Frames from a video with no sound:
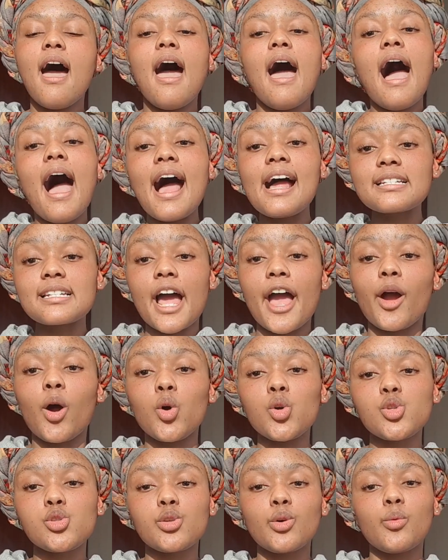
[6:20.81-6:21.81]
And I
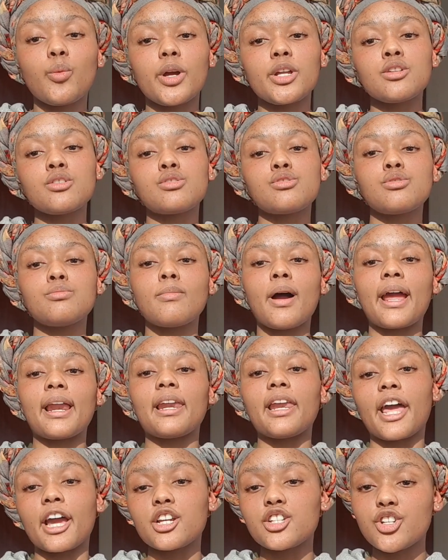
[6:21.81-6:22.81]
also went to my
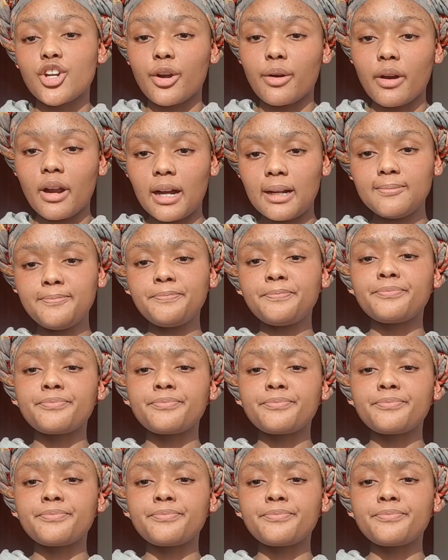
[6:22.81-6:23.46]
lecturer